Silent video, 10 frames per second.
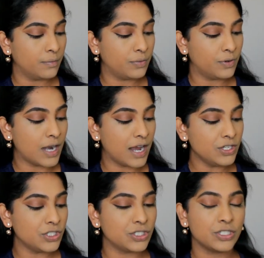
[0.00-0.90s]

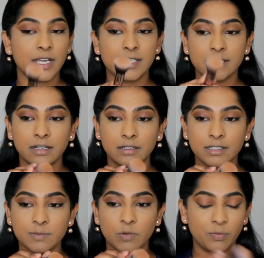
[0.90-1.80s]
brush, a
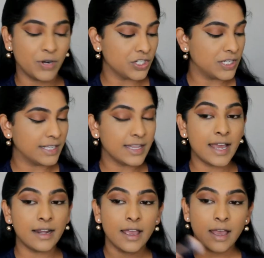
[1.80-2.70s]
circle small brush like
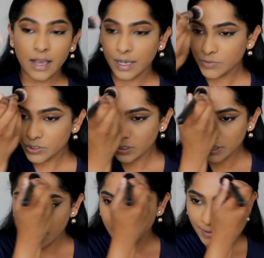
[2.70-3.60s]
that, I'm just
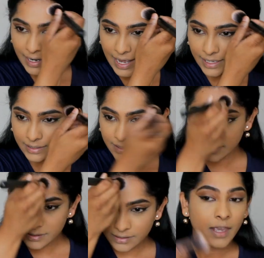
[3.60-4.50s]
gonna apply
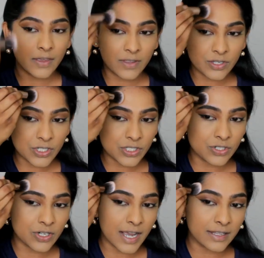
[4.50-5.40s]
this and then just
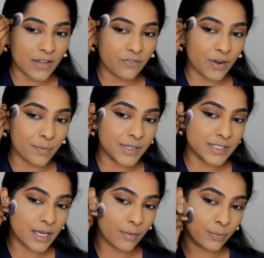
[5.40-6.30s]
drag that from the
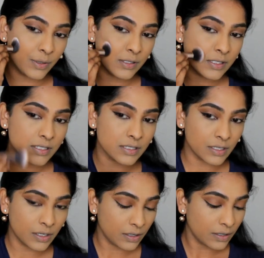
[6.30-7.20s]
temples
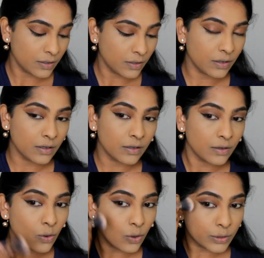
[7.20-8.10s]

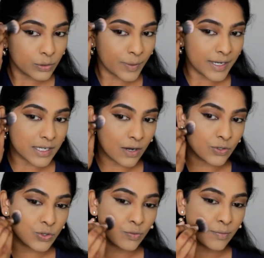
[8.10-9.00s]
all the way
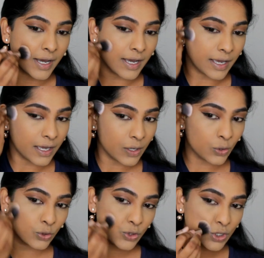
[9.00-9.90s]
down to my
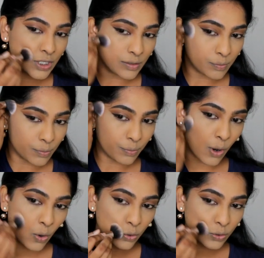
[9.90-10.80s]

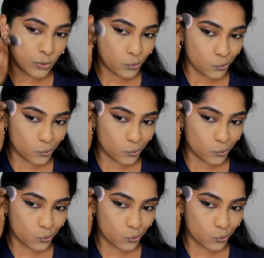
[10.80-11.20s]
cheekbone,